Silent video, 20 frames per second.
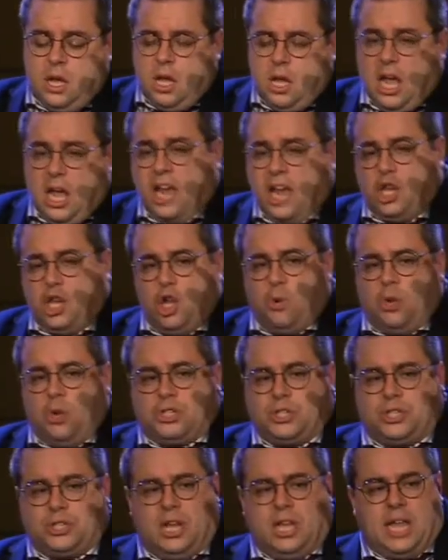And you will
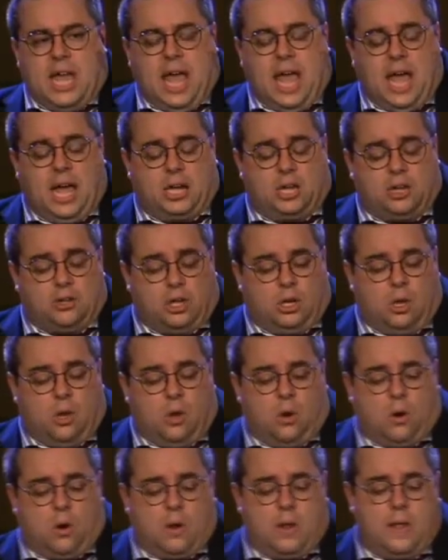see the hand of the
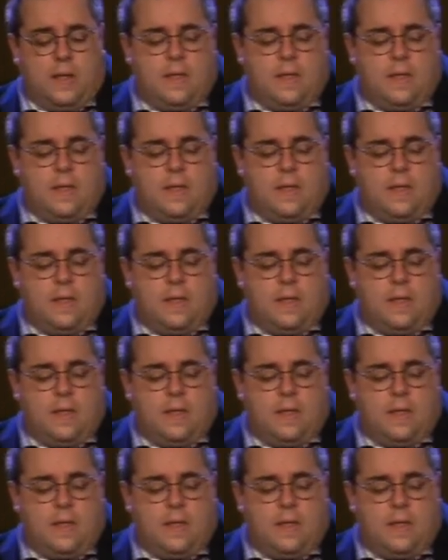Lord.